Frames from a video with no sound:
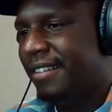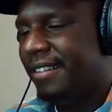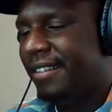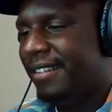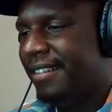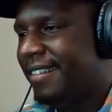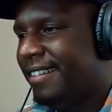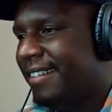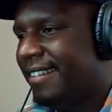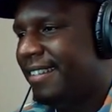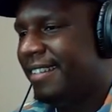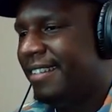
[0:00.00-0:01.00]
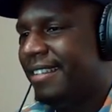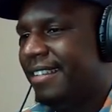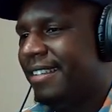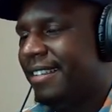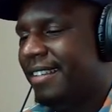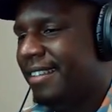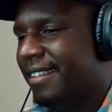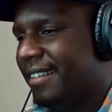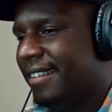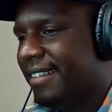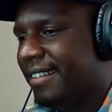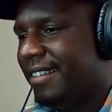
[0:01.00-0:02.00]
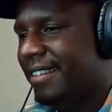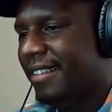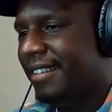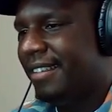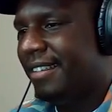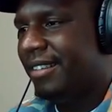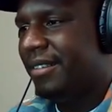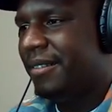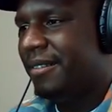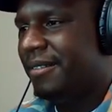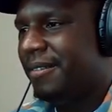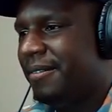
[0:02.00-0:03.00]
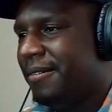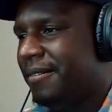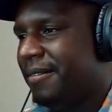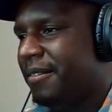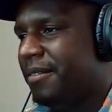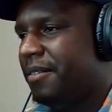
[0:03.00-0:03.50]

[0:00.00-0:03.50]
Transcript: This person isn't speaking.